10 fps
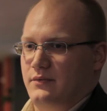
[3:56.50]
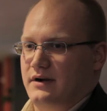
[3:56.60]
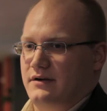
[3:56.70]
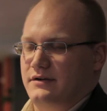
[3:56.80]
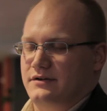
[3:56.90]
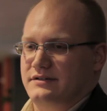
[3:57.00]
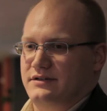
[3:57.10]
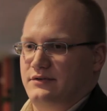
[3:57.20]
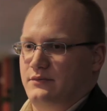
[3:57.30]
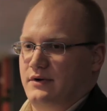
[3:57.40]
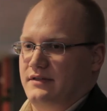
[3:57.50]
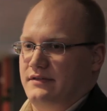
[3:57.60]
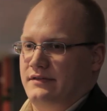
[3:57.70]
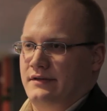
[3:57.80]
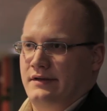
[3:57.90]
where you're dealing with
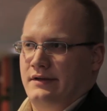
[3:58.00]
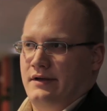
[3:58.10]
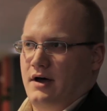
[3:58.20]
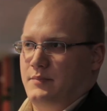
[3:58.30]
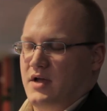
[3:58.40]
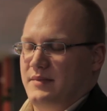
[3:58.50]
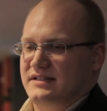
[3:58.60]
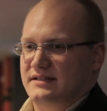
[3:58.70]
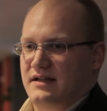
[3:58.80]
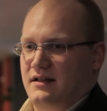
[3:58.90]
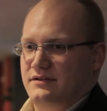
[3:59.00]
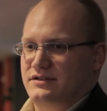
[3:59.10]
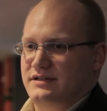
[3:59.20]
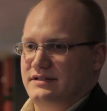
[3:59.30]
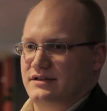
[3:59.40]
upcoming
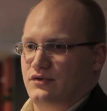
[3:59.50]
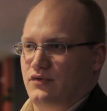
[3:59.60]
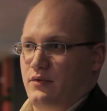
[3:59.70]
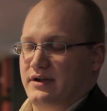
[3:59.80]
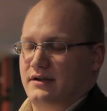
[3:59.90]
technologies, a growing